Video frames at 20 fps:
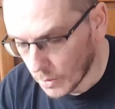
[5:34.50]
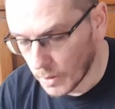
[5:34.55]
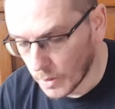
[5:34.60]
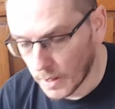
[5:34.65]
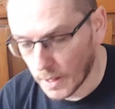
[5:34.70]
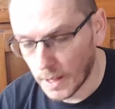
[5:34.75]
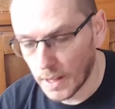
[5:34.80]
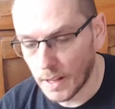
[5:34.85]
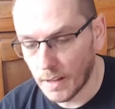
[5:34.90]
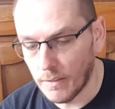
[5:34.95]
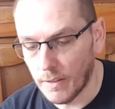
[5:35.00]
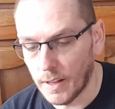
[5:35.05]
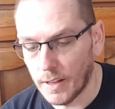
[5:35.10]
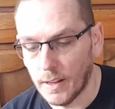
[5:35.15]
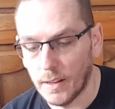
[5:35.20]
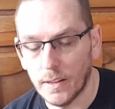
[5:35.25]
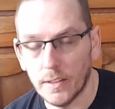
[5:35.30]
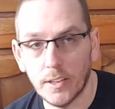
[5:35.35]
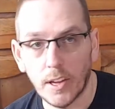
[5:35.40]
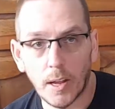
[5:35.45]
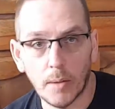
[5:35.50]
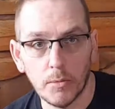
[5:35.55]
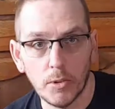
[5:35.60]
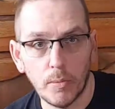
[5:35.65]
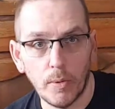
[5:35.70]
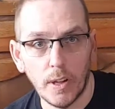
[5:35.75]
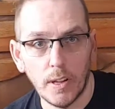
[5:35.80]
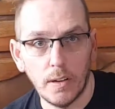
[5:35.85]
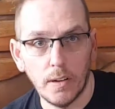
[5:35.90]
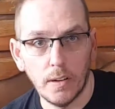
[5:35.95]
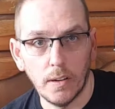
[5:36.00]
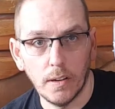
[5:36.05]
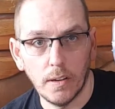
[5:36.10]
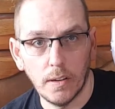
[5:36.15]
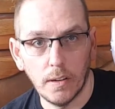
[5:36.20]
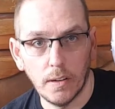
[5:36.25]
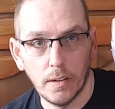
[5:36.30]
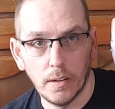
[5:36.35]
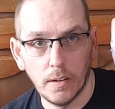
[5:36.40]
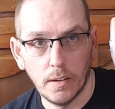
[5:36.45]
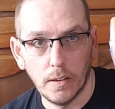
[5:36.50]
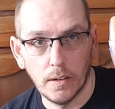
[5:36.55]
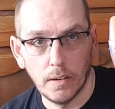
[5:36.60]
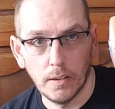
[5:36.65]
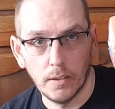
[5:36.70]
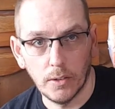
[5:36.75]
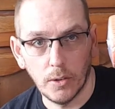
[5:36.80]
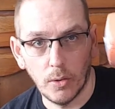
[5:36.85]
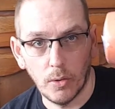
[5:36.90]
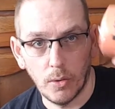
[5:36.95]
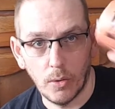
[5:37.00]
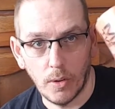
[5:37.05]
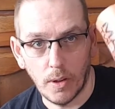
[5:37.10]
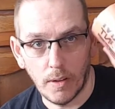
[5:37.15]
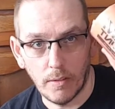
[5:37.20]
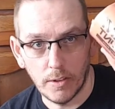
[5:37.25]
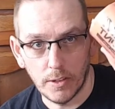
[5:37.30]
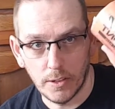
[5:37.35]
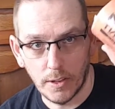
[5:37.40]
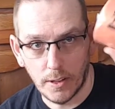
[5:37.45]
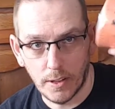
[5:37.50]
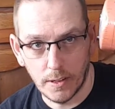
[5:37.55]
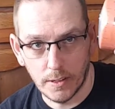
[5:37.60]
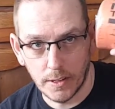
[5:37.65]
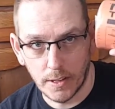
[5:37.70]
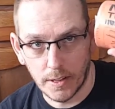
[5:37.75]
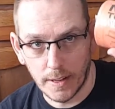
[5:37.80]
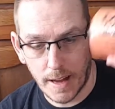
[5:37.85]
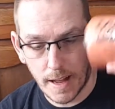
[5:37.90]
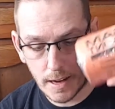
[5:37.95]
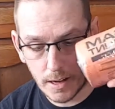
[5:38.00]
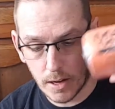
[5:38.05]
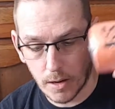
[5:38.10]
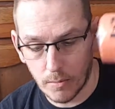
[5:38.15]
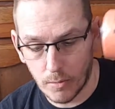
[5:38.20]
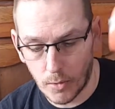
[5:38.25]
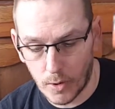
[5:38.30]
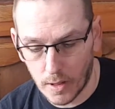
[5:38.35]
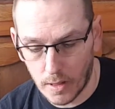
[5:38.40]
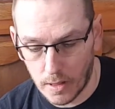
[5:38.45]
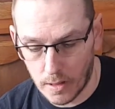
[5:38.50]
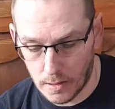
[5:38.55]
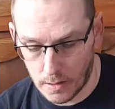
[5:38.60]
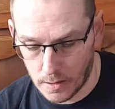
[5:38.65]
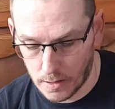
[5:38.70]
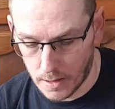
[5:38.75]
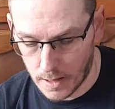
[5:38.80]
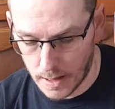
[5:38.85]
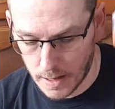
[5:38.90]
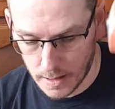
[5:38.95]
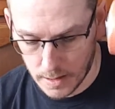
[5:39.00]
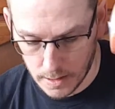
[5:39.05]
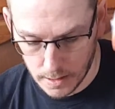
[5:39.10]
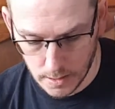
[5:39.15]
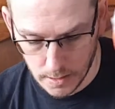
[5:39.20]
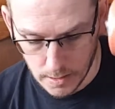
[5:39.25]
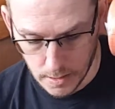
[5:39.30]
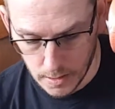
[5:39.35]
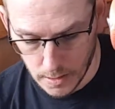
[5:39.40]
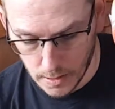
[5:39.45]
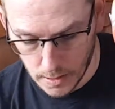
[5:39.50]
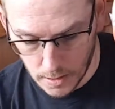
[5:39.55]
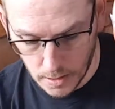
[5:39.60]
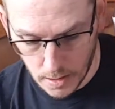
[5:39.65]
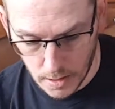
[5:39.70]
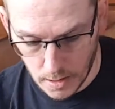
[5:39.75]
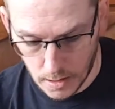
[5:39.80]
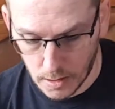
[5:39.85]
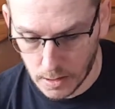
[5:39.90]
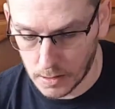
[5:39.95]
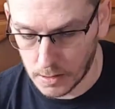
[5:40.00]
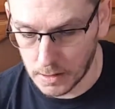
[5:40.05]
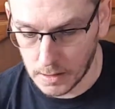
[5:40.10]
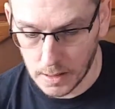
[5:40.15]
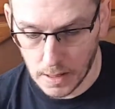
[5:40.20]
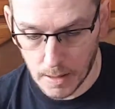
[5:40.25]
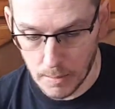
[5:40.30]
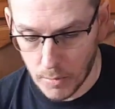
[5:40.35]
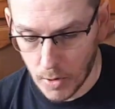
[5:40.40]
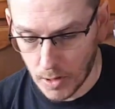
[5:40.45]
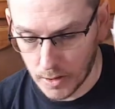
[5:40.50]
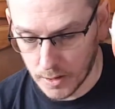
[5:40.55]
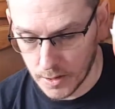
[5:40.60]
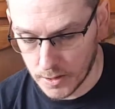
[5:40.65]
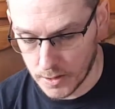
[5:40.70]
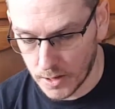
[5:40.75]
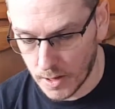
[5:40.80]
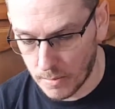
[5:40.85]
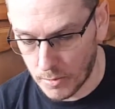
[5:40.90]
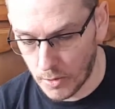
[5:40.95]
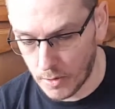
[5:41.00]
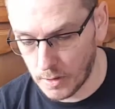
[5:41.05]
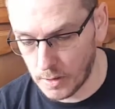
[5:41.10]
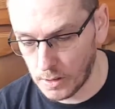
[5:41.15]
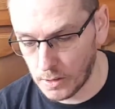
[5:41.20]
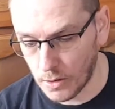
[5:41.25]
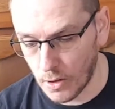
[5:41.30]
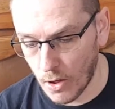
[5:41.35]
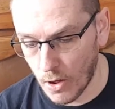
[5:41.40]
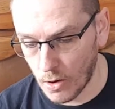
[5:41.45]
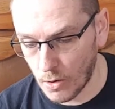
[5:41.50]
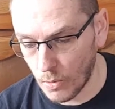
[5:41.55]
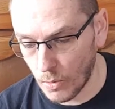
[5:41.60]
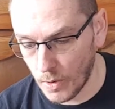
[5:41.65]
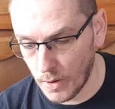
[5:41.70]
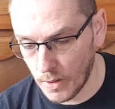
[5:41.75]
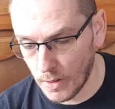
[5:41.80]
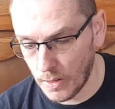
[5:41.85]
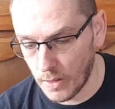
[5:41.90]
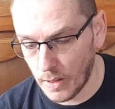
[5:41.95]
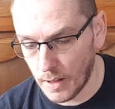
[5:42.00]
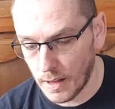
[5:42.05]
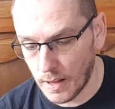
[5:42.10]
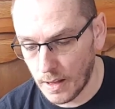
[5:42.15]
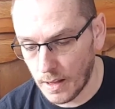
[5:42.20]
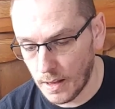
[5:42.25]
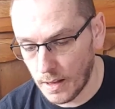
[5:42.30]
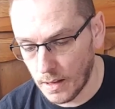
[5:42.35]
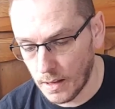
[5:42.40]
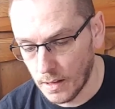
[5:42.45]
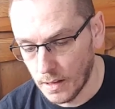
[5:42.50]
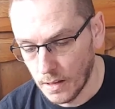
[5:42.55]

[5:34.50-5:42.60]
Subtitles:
We have a Sam Splint, so obviously this did not come with that. I bought this separate along with a